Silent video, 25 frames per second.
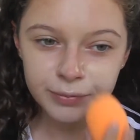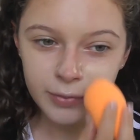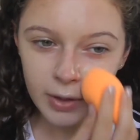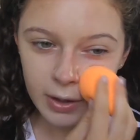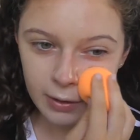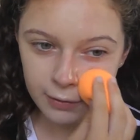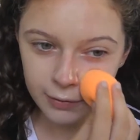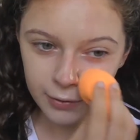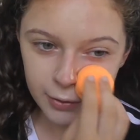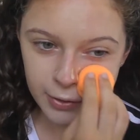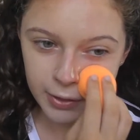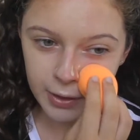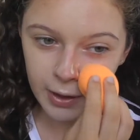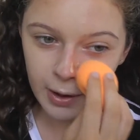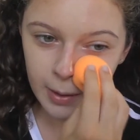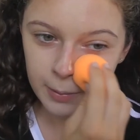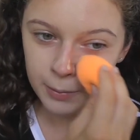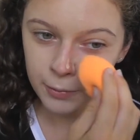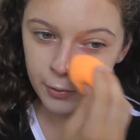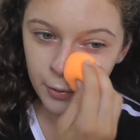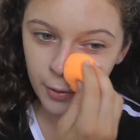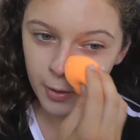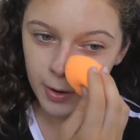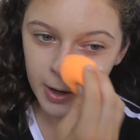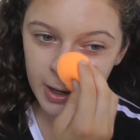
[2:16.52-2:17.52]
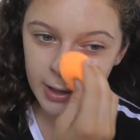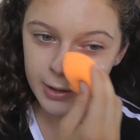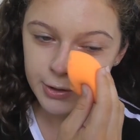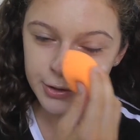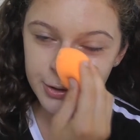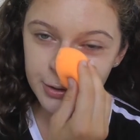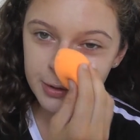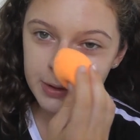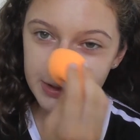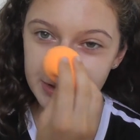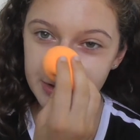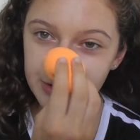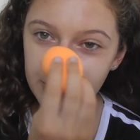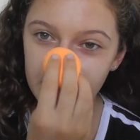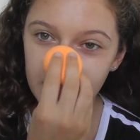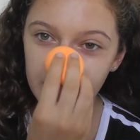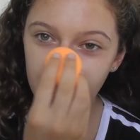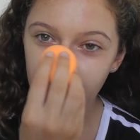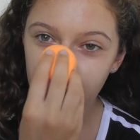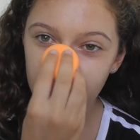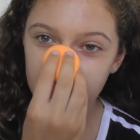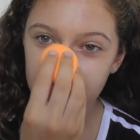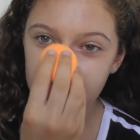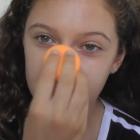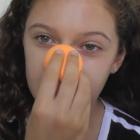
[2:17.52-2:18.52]
If you think I'm wrong and do enjoy
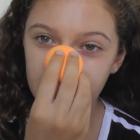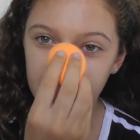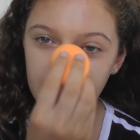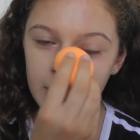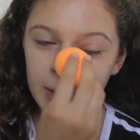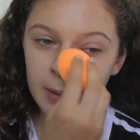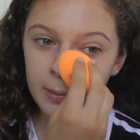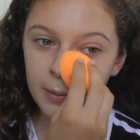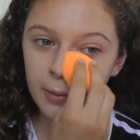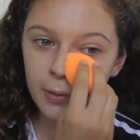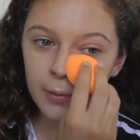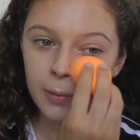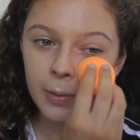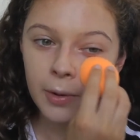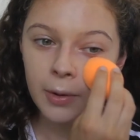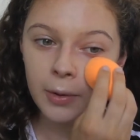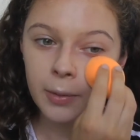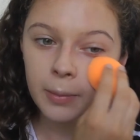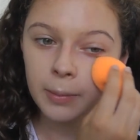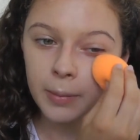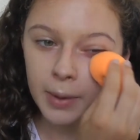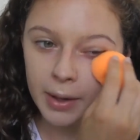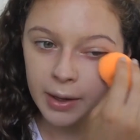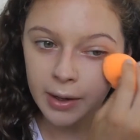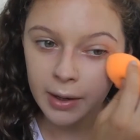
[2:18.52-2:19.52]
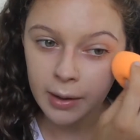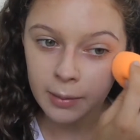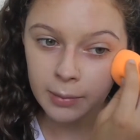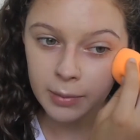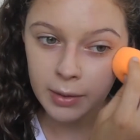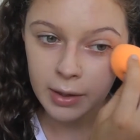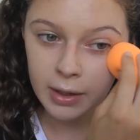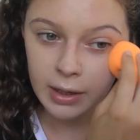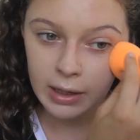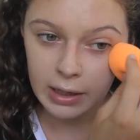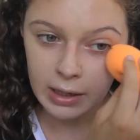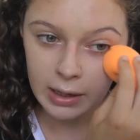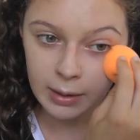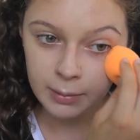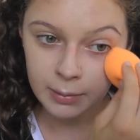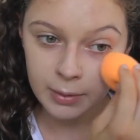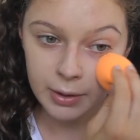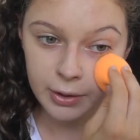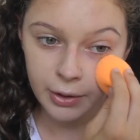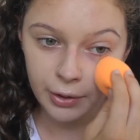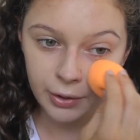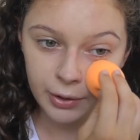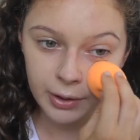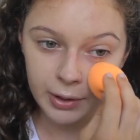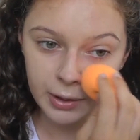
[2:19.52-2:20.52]
watching people put on makeup, then let me
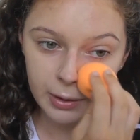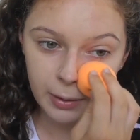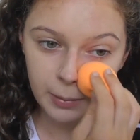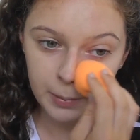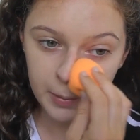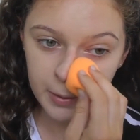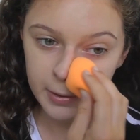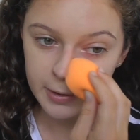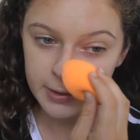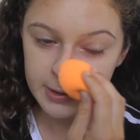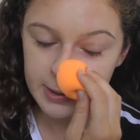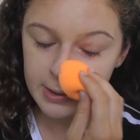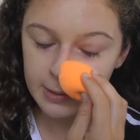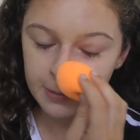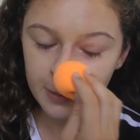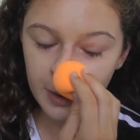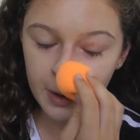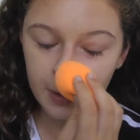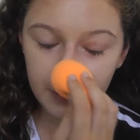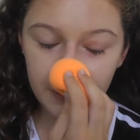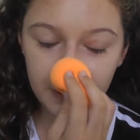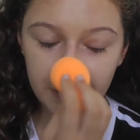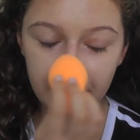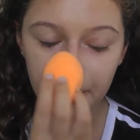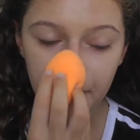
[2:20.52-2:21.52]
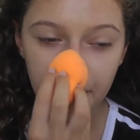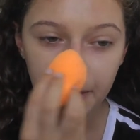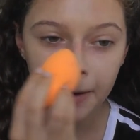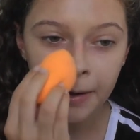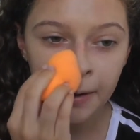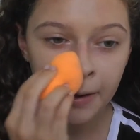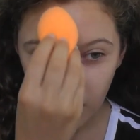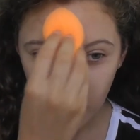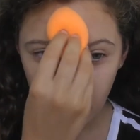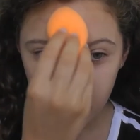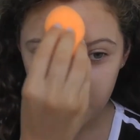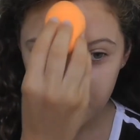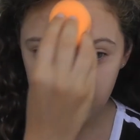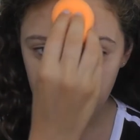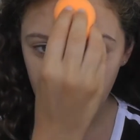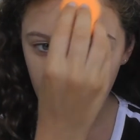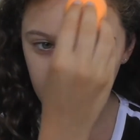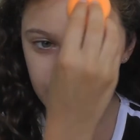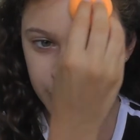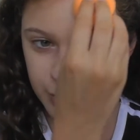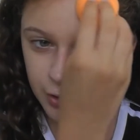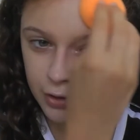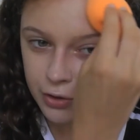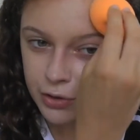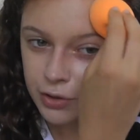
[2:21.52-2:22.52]
know and I'll put some up. But I don't know,
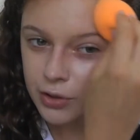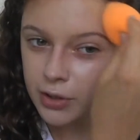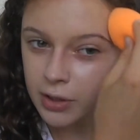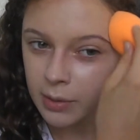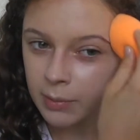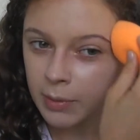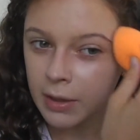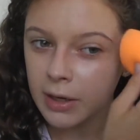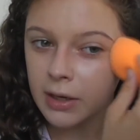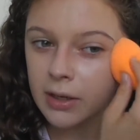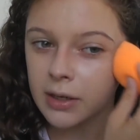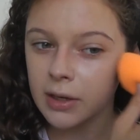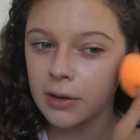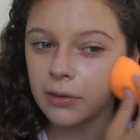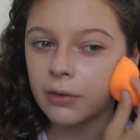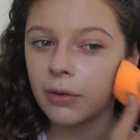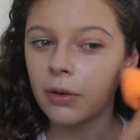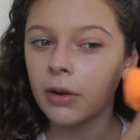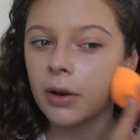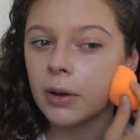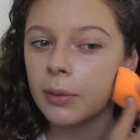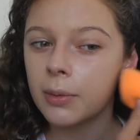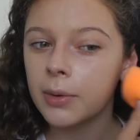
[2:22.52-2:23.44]
I want to do something different.